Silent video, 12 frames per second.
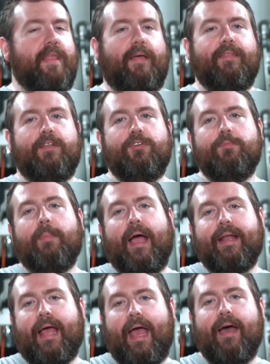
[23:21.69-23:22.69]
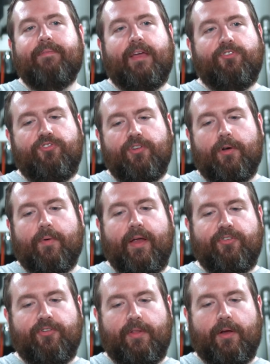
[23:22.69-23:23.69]
And then you might have a
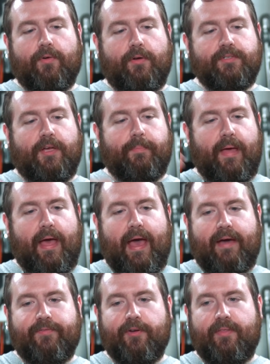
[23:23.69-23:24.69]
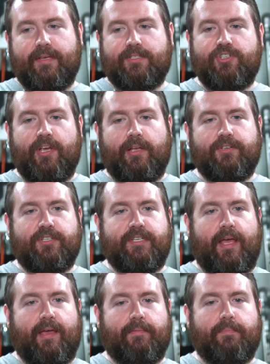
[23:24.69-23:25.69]
generation that grows up after this change has
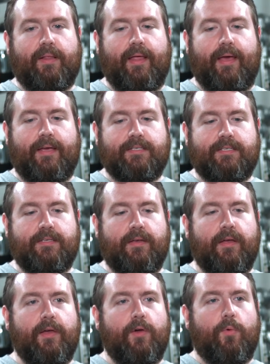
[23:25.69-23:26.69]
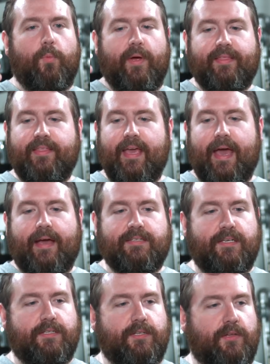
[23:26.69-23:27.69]
taken place, with the
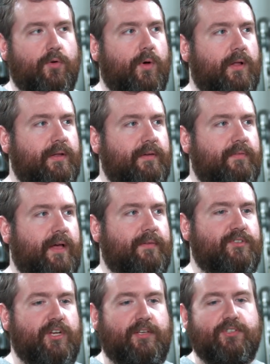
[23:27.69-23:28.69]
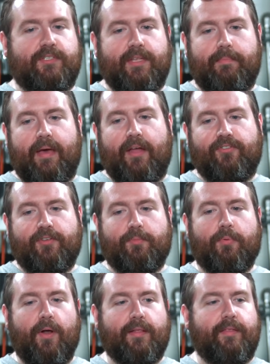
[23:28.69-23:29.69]
access to the quality of life changes that magic has
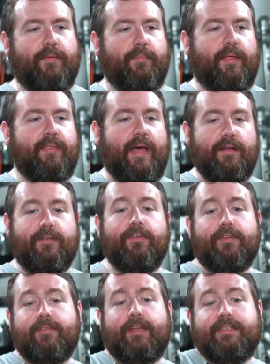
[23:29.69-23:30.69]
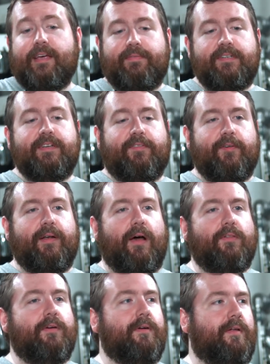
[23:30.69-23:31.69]
brought them, that do, does have a different
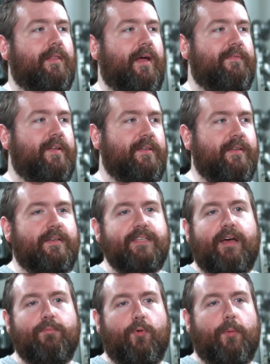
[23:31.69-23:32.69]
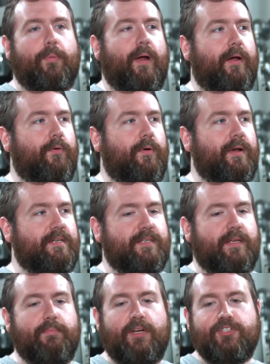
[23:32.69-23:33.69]
outlook on life and does have more
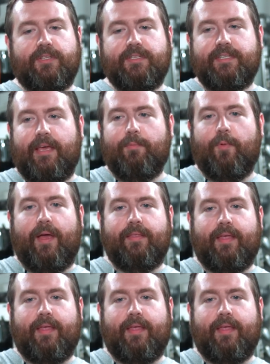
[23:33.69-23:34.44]
priorities. And much in the same way